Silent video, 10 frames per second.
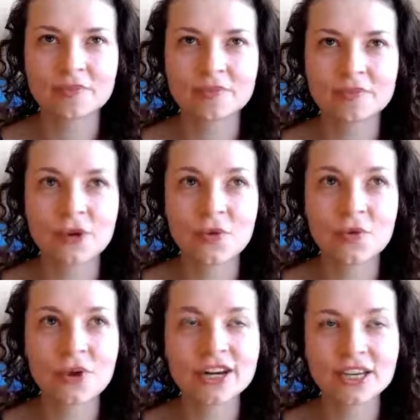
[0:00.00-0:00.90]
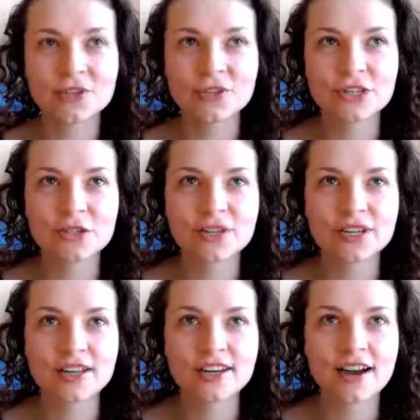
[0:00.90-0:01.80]
So where can you reach
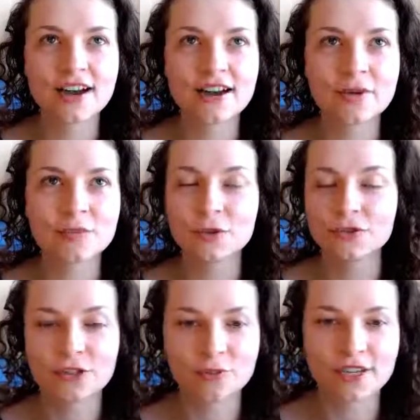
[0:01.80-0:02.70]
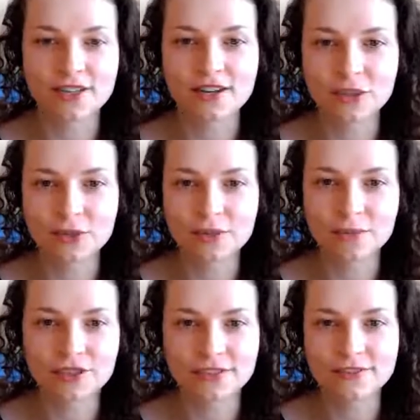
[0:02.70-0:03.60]
me? You can reach me at
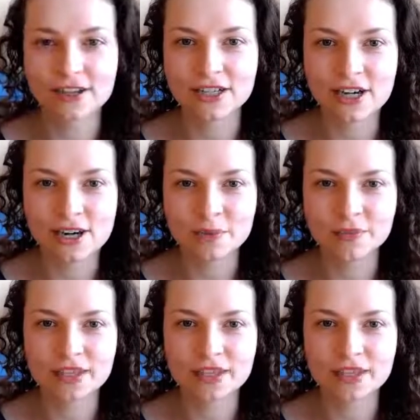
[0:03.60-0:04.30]
drmarinabuksov.com.